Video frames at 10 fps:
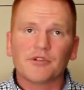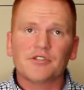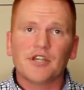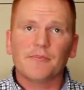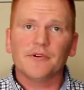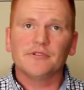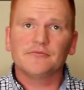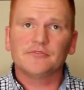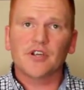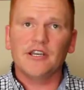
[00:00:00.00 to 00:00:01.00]
Good
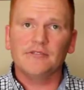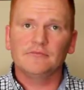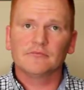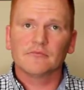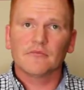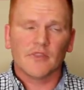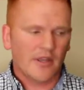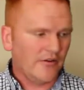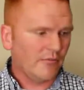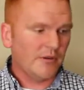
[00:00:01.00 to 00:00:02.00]
Shepherd Training.
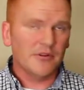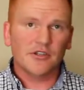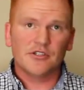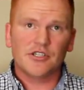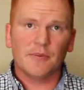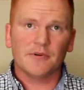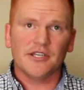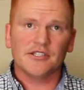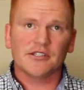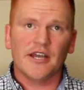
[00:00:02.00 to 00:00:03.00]
And remember, the Good Shepherd
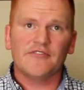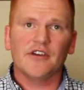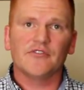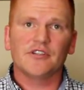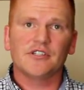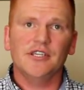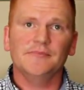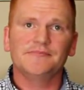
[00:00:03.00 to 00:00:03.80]
lays his life down for the sheep.